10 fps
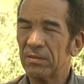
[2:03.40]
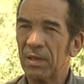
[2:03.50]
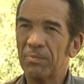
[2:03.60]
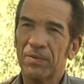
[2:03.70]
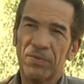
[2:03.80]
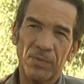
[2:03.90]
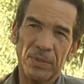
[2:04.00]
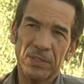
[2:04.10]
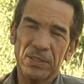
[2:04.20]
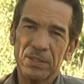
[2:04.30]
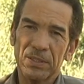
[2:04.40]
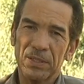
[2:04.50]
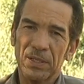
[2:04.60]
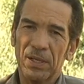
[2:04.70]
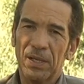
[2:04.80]
their performance.
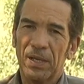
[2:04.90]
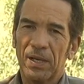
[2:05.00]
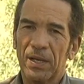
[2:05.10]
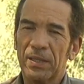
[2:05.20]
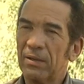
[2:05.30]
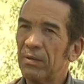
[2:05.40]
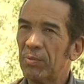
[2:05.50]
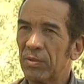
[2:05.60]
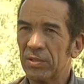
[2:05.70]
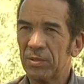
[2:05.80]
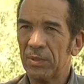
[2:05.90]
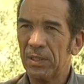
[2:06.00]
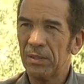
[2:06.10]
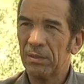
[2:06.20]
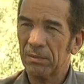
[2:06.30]
And they report to
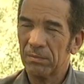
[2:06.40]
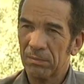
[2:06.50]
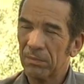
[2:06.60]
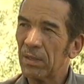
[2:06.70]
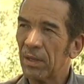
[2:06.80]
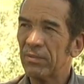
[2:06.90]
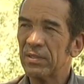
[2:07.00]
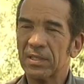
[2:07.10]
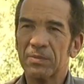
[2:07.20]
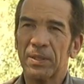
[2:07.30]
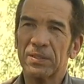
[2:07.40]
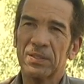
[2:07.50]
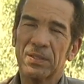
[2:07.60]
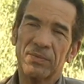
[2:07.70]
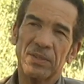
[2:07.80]
me every six months,
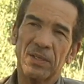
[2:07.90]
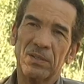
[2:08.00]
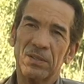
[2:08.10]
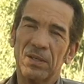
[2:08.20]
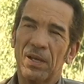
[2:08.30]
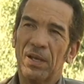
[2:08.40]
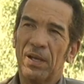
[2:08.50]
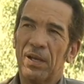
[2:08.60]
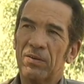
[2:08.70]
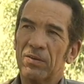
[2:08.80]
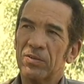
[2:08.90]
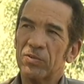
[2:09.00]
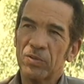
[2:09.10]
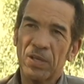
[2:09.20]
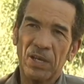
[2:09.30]
as I've said, in order
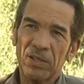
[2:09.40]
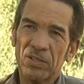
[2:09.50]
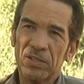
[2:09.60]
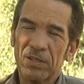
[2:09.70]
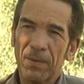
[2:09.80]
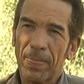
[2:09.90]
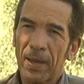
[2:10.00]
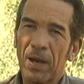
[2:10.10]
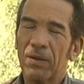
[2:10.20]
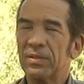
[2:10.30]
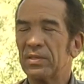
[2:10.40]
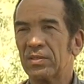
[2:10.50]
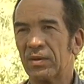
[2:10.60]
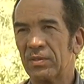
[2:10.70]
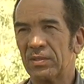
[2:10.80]
to gauge how these
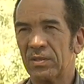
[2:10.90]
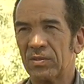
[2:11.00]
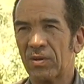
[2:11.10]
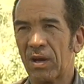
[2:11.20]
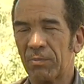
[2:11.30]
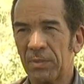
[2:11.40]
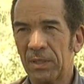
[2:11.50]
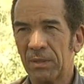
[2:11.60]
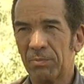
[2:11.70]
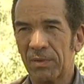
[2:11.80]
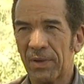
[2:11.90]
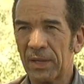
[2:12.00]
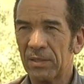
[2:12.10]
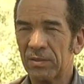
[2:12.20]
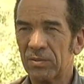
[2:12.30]
services are being
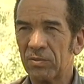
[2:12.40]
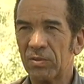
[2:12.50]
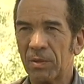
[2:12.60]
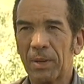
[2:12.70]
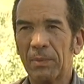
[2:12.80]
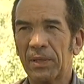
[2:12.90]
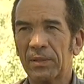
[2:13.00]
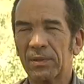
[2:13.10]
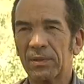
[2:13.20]
provided to the public.